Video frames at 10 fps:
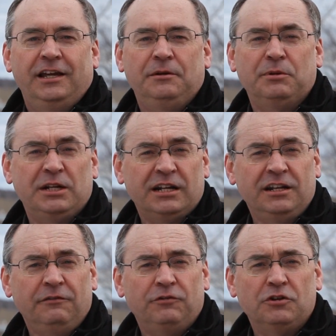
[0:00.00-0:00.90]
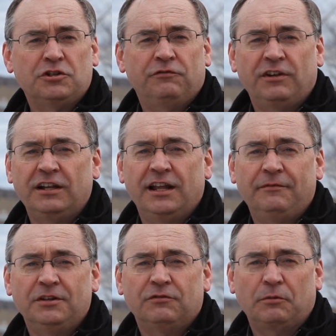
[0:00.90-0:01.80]
In predicting future flood
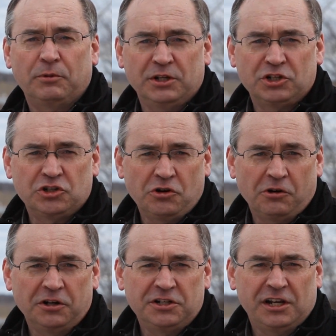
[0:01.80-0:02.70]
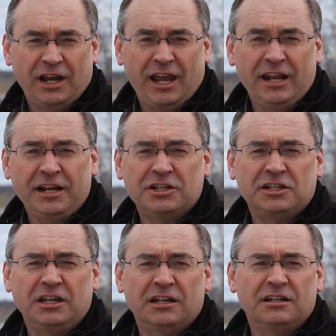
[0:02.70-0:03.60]
levels for Prince George,
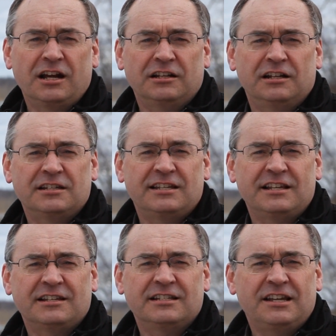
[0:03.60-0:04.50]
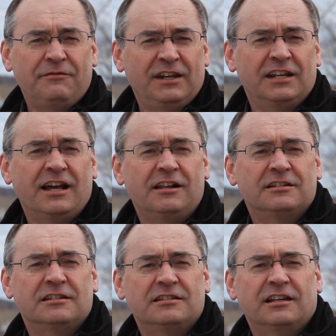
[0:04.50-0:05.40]
NHC conducted a sensitivity
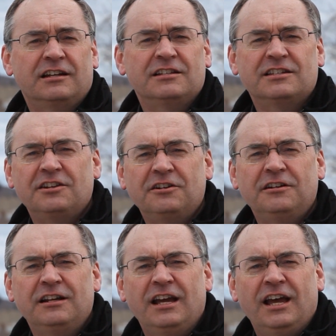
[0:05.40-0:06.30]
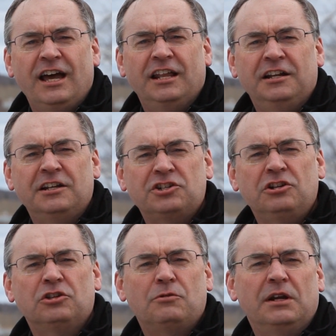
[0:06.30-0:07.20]
analysis that considered an
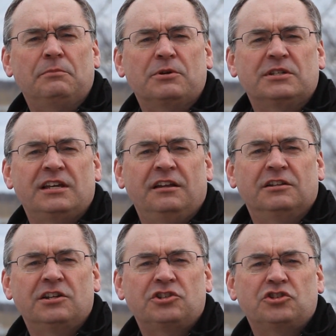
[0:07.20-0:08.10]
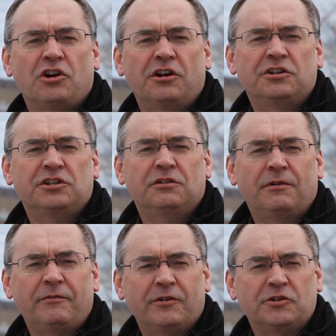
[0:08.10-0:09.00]
additional 20% discharge in the
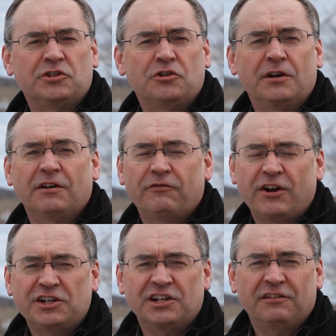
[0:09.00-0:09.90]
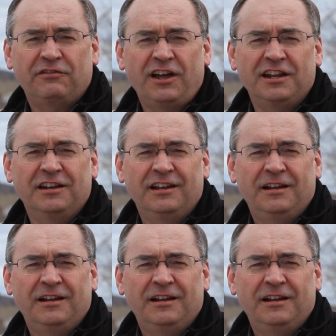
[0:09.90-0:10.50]
rivers during a freshet flood.